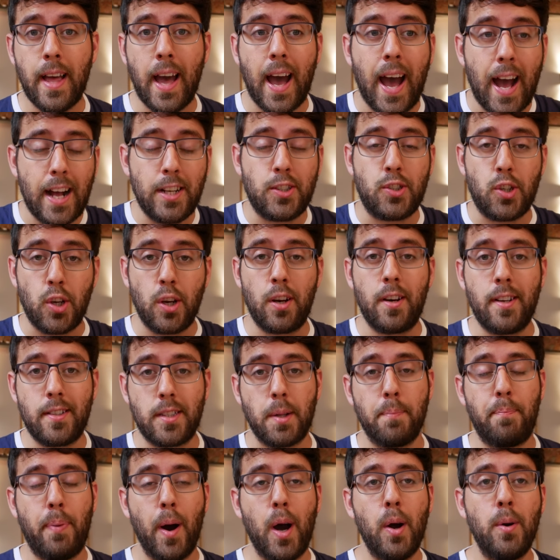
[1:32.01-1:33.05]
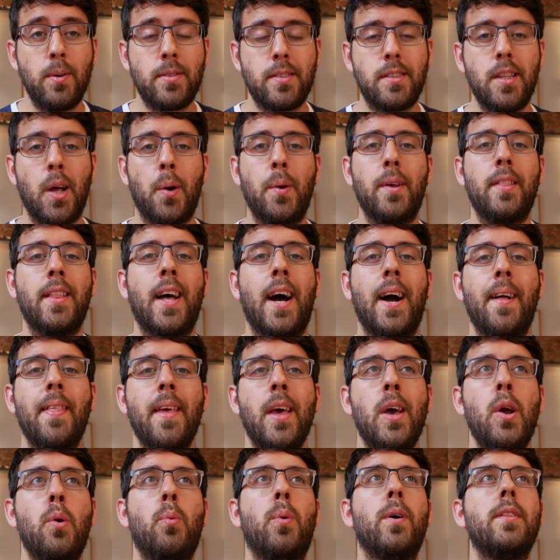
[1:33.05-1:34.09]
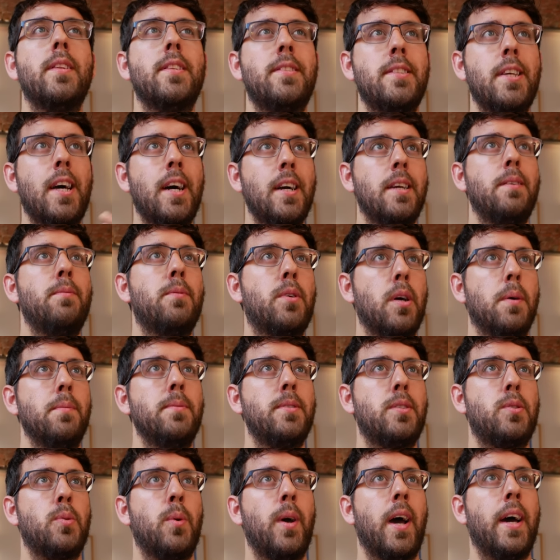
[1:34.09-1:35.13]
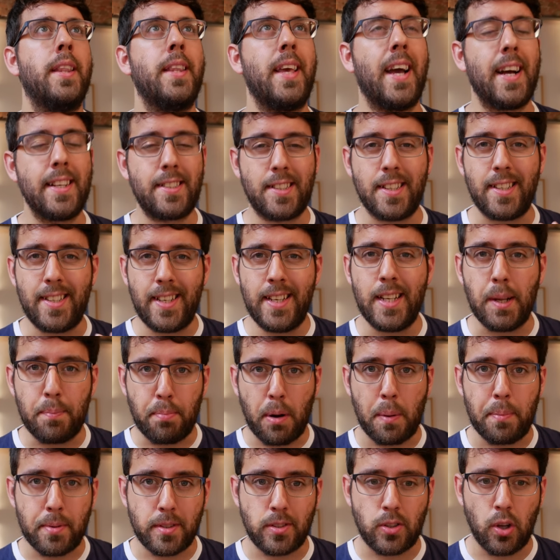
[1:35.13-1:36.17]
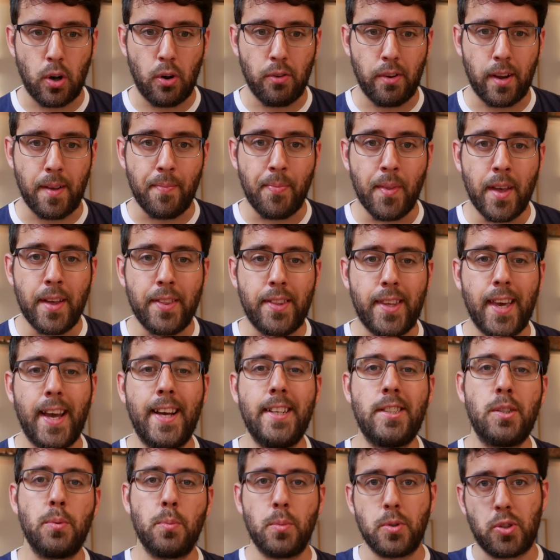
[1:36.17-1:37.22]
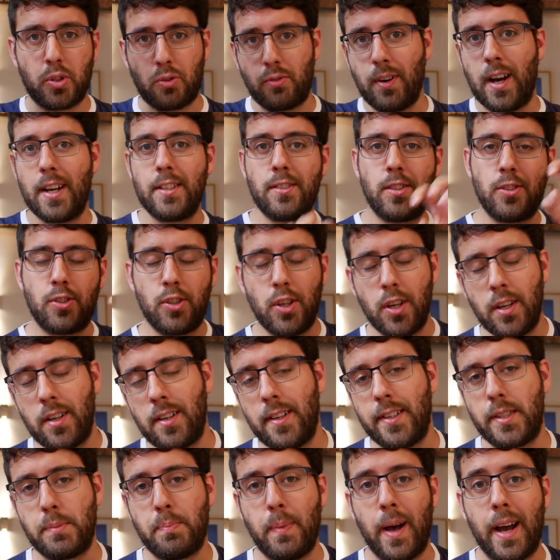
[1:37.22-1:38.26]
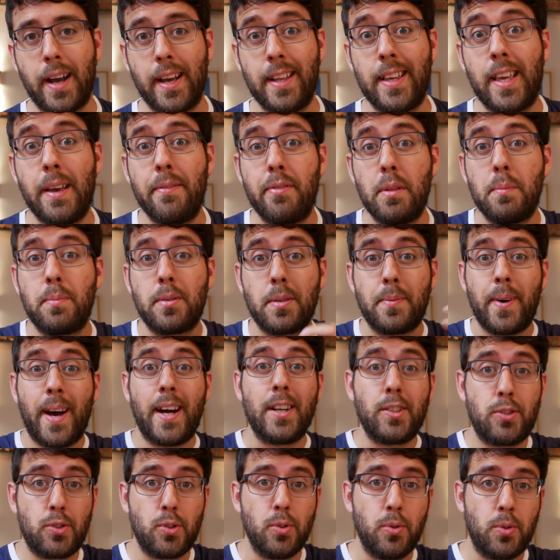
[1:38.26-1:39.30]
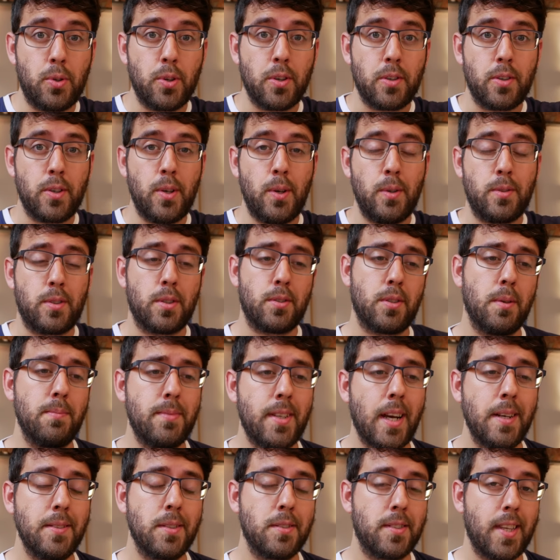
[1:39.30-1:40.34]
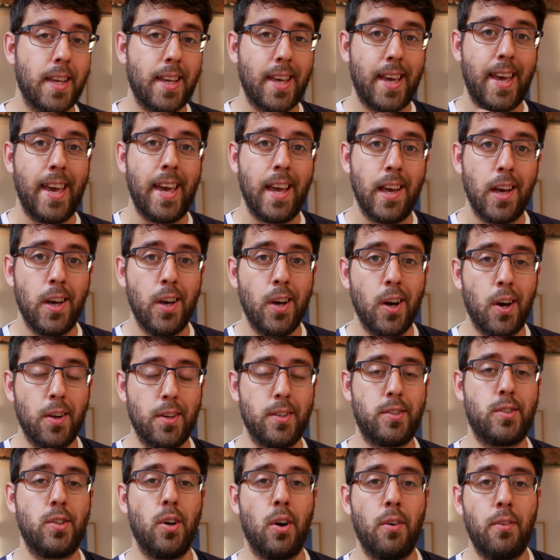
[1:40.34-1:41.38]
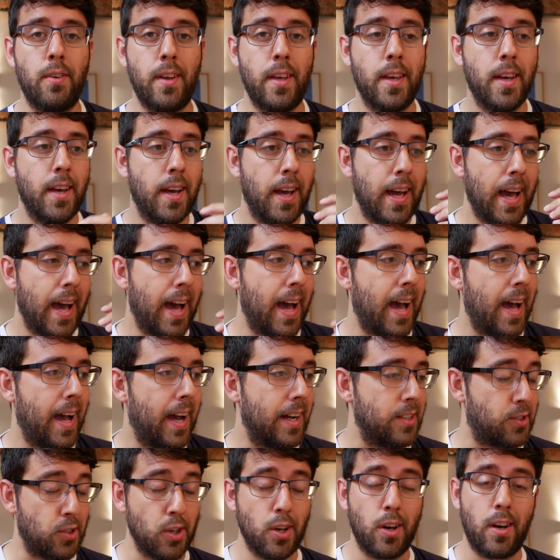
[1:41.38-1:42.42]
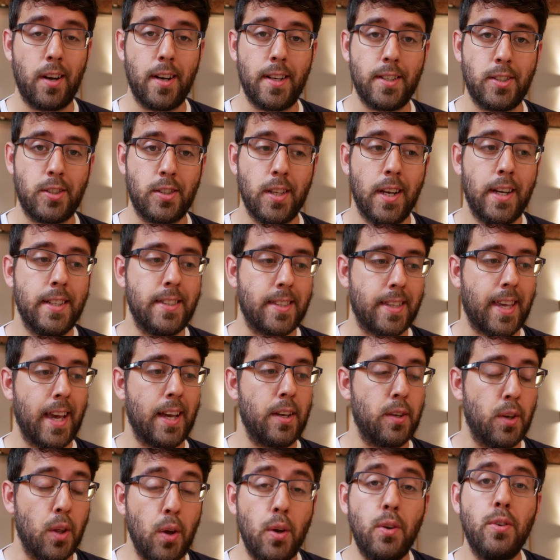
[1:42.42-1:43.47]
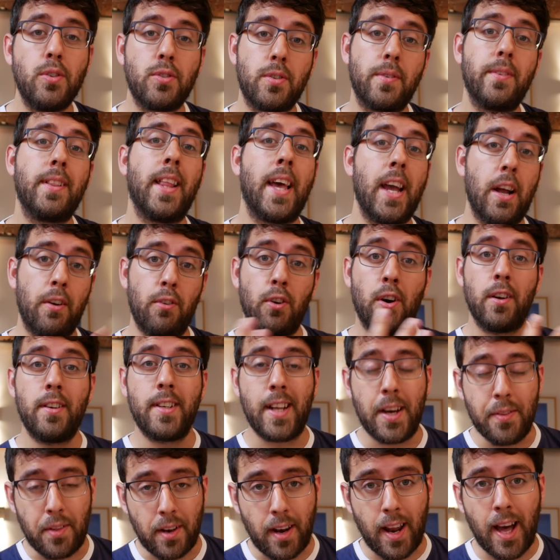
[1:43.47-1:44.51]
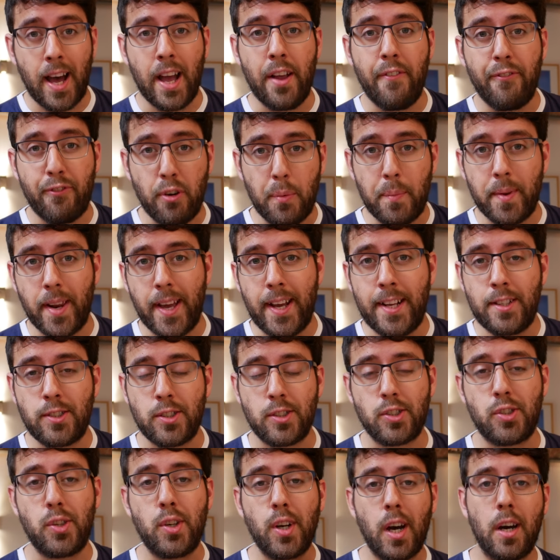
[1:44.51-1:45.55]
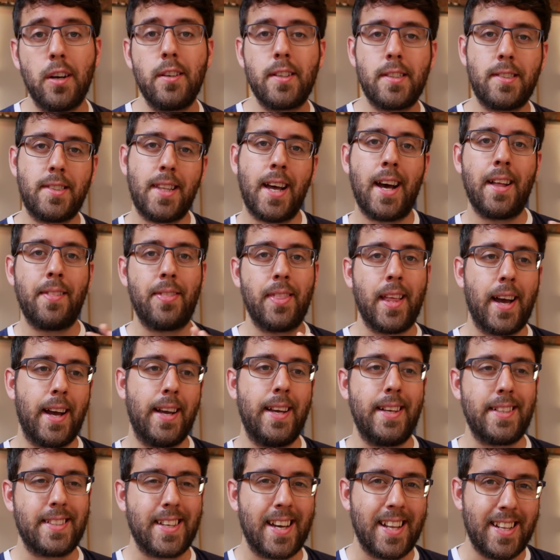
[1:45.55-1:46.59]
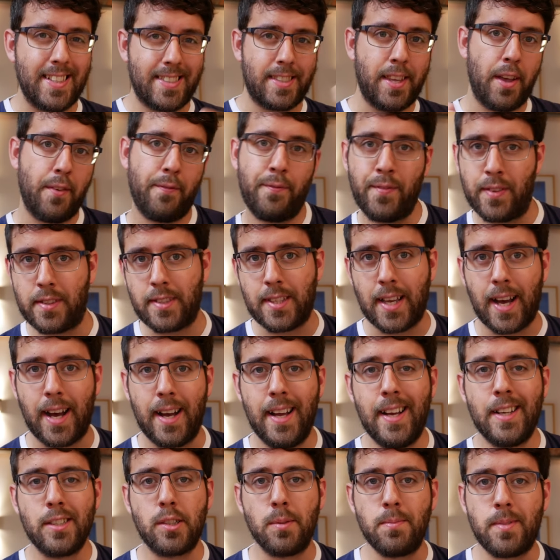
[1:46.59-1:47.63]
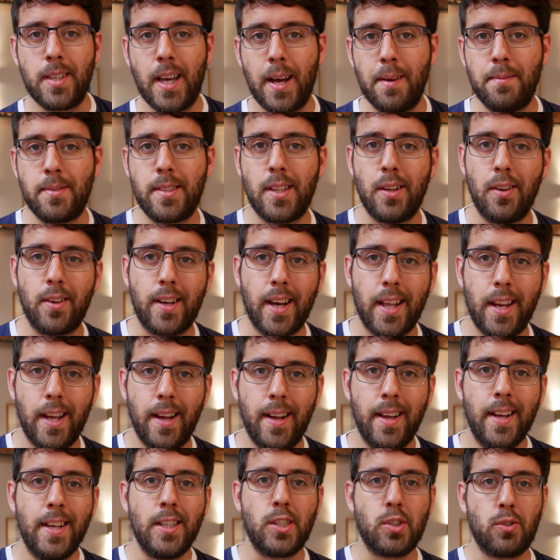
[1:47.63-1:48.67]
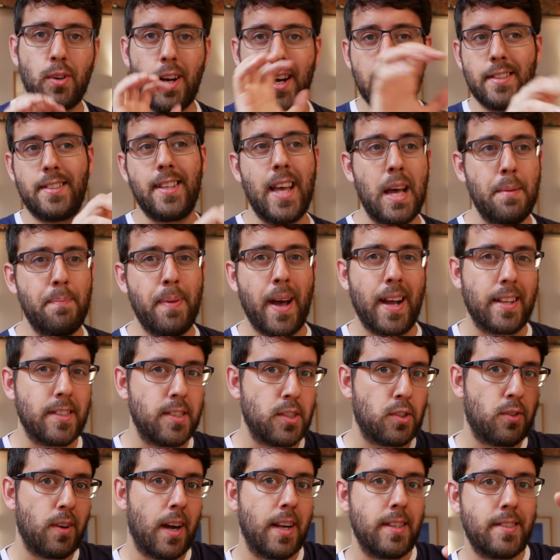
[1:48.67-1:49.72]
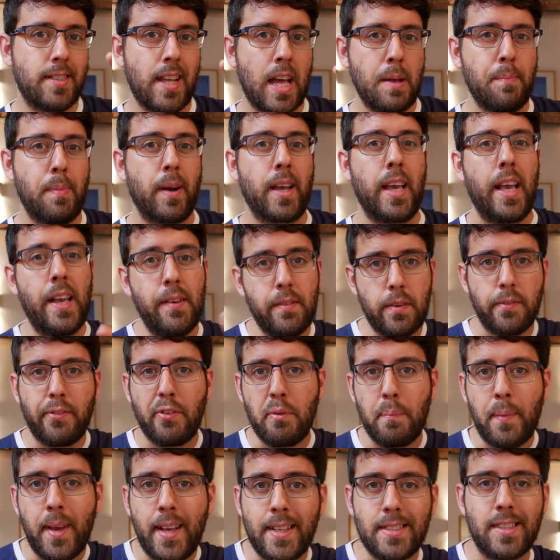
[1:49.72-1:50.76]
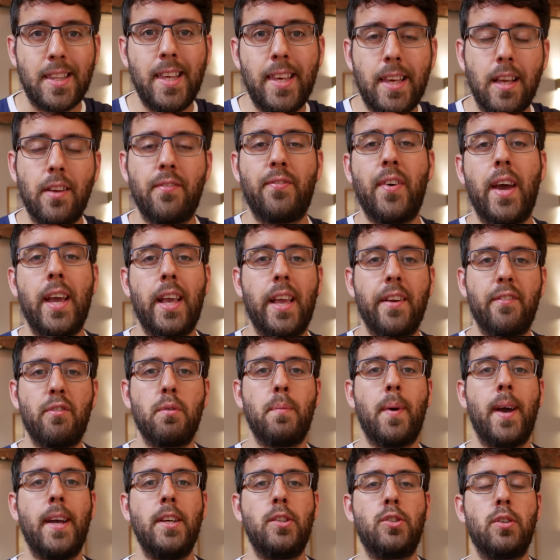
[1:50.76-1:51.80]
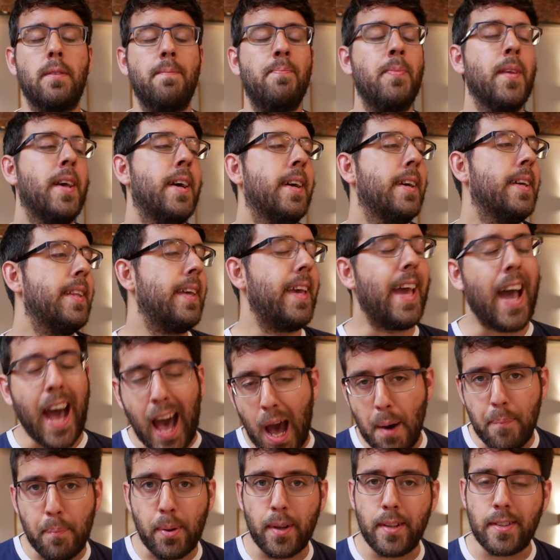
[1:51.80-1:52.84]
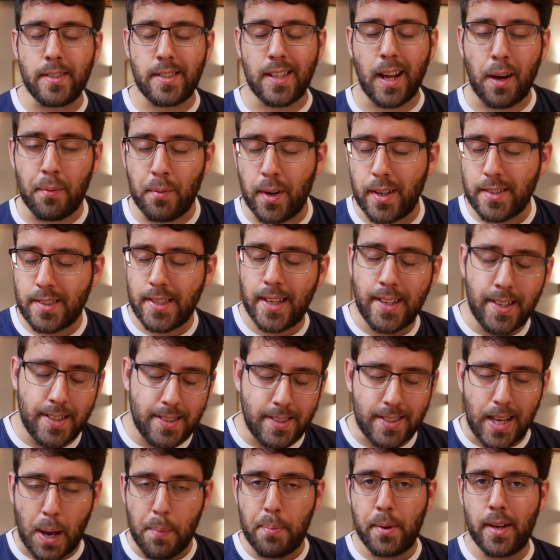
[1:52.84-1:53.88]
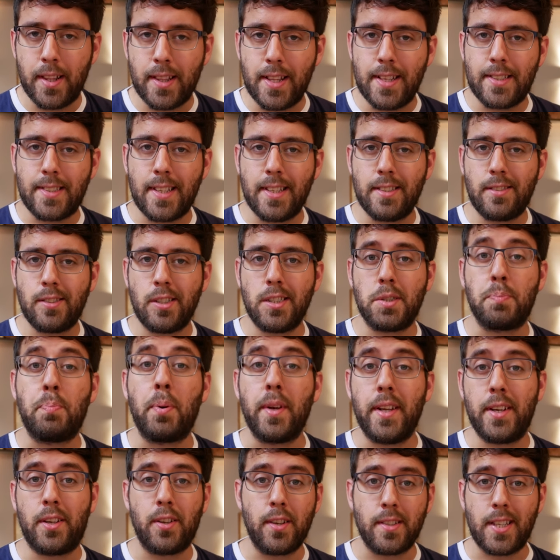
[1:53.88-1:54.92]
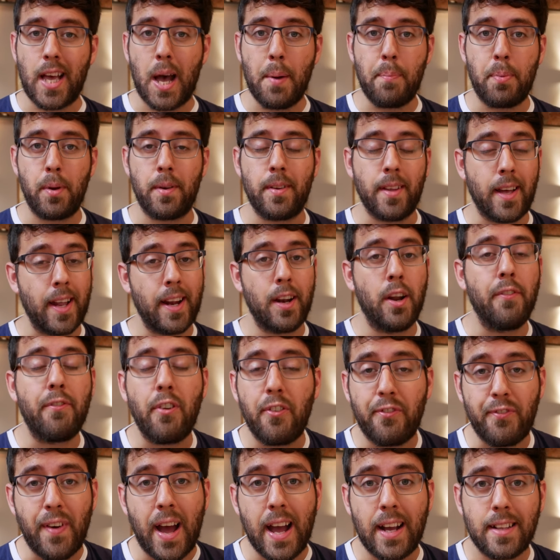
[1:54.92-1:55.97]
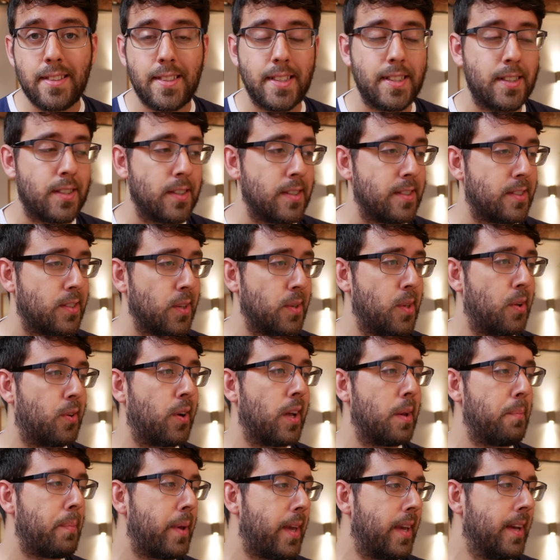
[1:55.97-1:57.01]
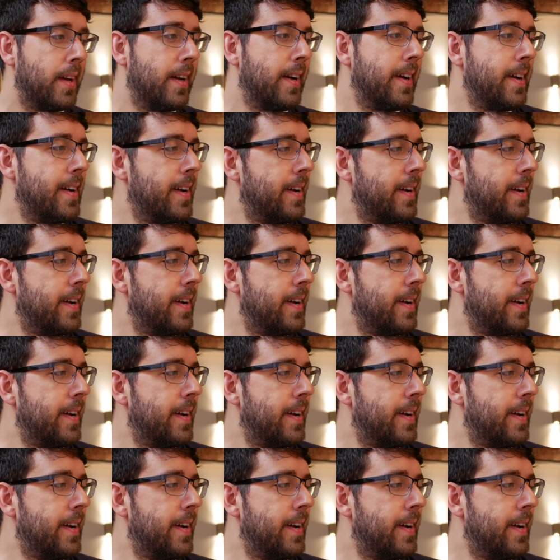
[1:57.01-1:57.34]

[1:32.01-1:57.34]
a journalist to post, knowing that when the time comes to it and they actually need a proper story, the agent will scratch the journalist back and give them some actual good news. So sometimes they take a hit on a story, uh, a journalist, to get news later on down the line from an agent. So you got to understand that it's kind of tit for tat. Sometimes they'll kind of scratch their back to scratch their back, even if it means leaking fake information. It happens. And I'm not saying this is happening in this instance, but it does happen. And I know for a fact it does. So you've got to be